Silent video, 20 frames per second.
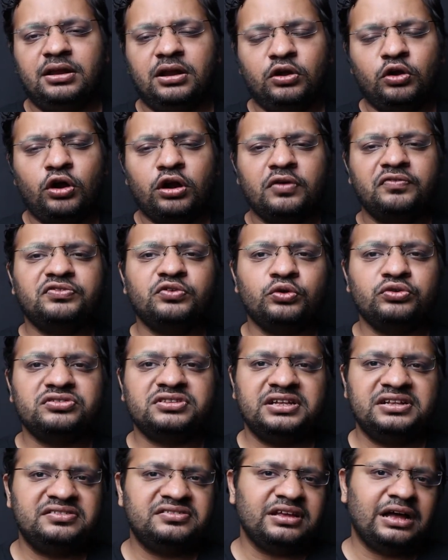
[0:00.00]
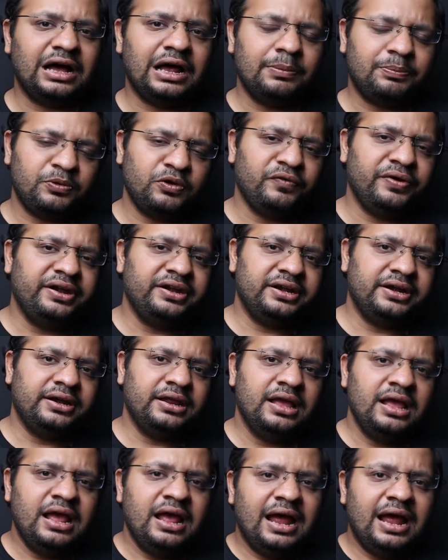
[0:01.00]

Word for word: A lot of those things are prevented.